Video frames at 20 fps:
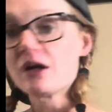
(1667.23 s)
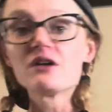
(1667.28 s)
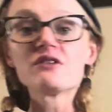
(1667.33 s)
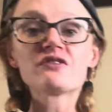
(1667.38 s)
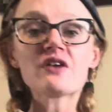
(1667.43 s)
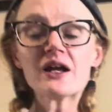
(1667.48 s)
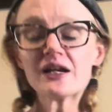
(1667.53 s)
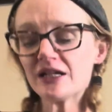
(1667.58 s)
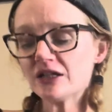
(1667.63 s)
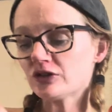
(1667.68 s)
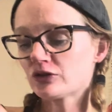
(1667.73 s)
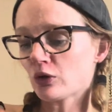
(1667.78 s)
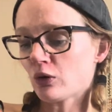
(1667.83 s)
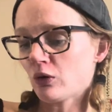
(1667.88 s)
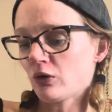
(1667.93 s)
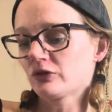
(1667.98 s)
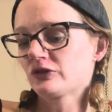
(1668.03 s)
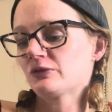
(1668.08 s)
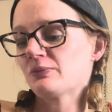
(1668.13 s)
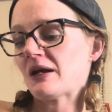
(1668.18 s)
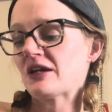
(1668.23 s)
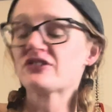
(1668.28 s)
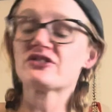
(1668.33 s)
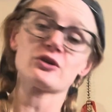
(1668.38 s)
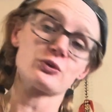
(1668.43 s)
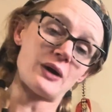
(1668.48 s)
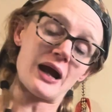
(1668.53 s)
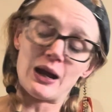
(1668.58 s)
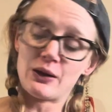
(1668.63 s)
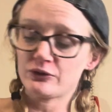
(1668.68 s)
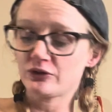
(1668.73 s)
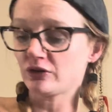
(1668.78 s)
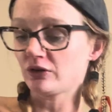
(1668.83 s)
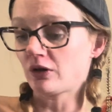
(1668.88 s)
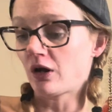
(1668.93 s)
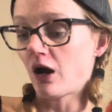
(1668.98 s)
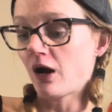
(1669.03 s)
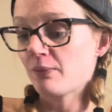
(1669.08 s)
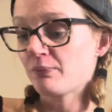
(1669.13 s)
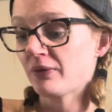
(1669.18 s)
Fred and George mess around a
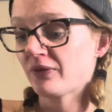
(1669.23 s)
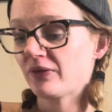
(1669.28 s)
lot, but